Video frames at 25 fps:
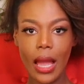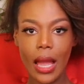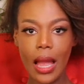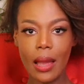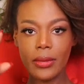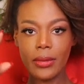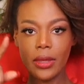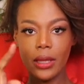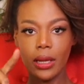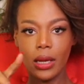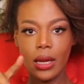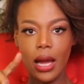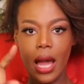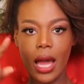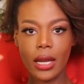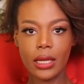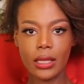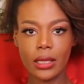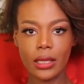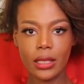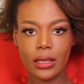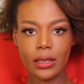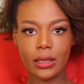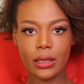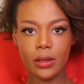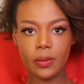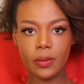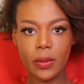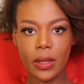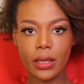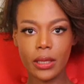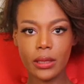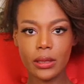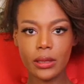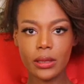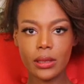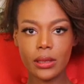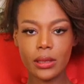I'm the God in this
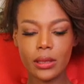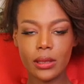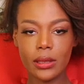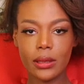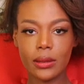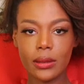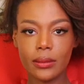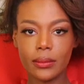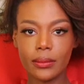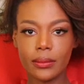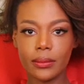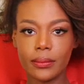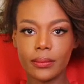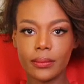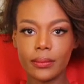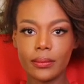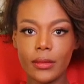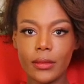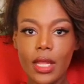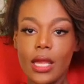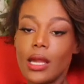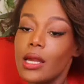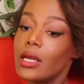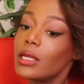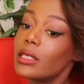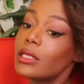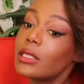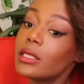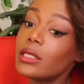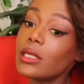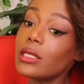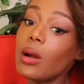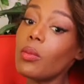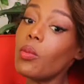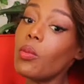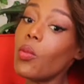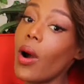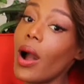space.
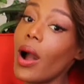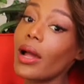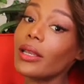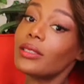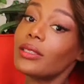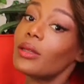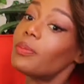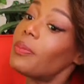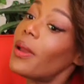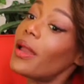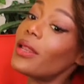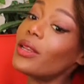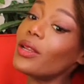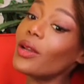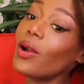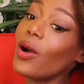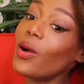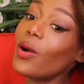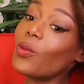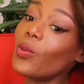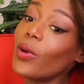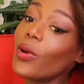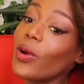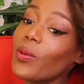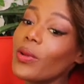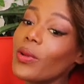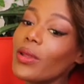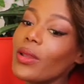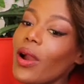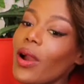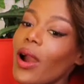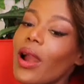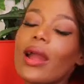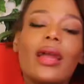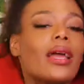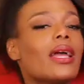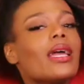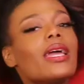Somewhat, depending on where we
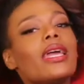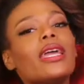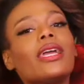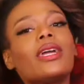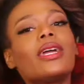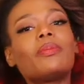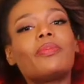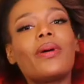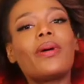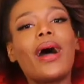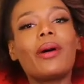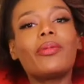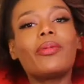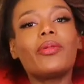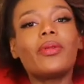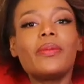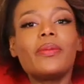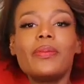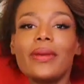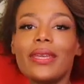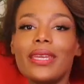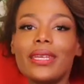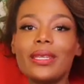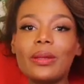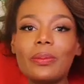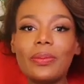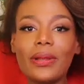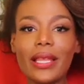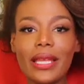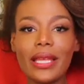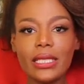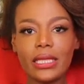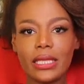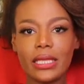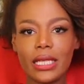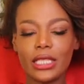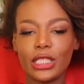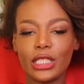are. It could probably be in a
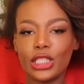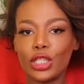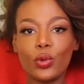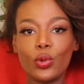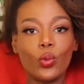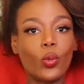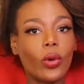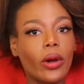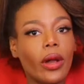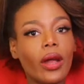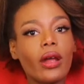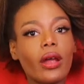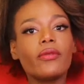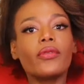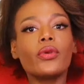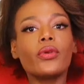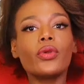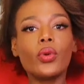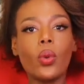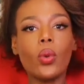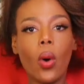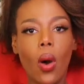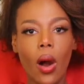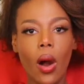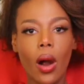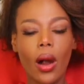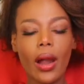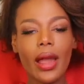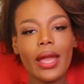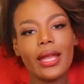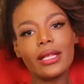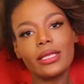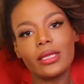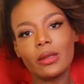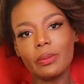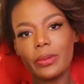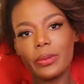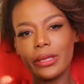play session. Wherever you are,
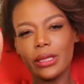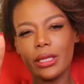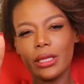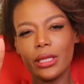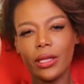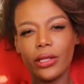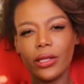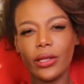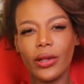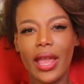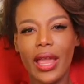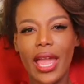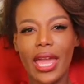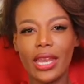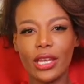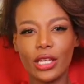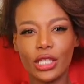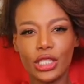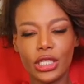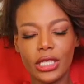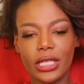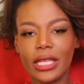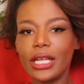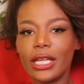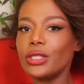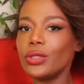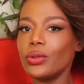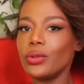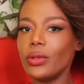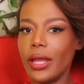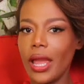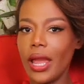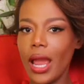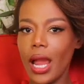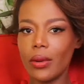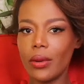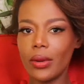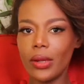it's a particular energy that you
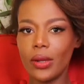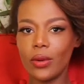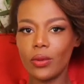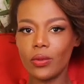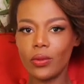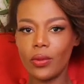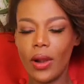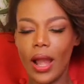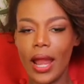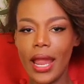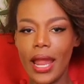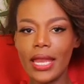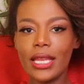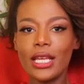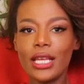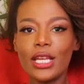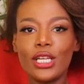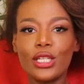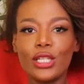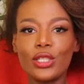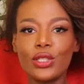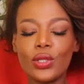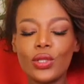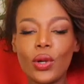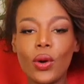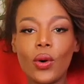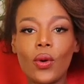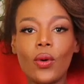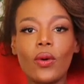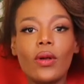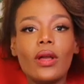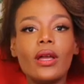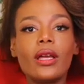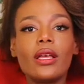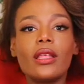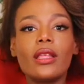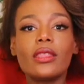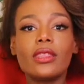carry, right?
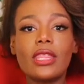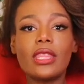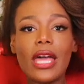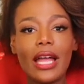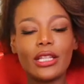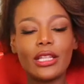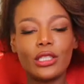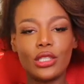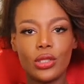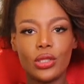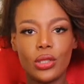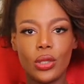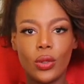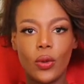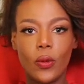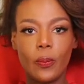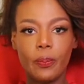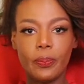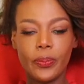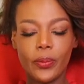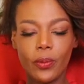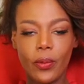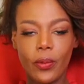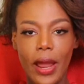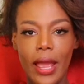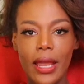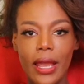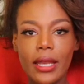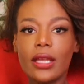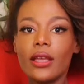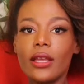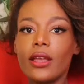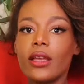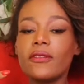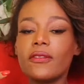So that's 2, right?